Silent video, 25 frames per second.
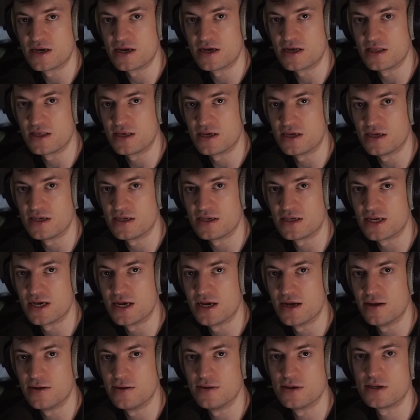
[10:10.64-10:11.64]
these
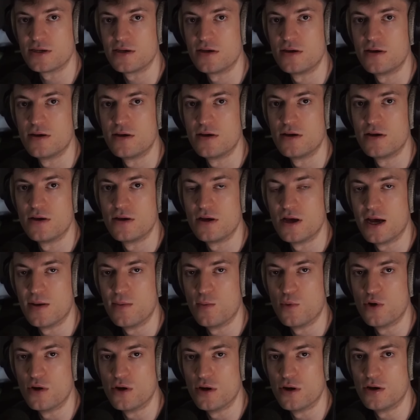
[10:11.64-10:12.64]
sounds
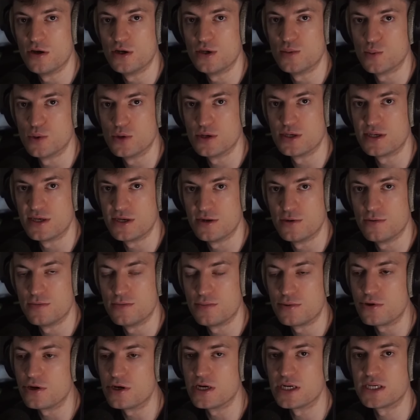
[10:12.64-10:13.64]
and want loads more Serum
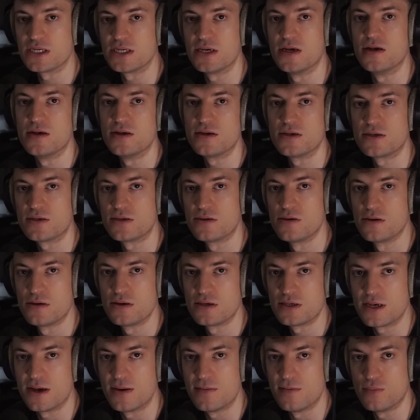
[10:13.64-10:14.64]
presets,
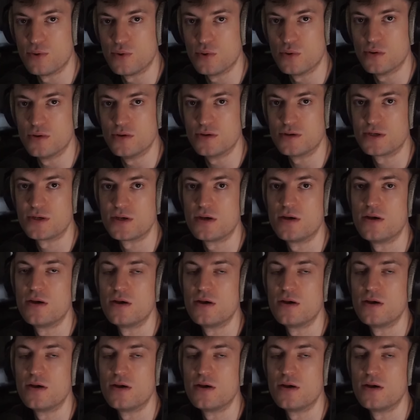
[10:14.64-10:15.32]
samples,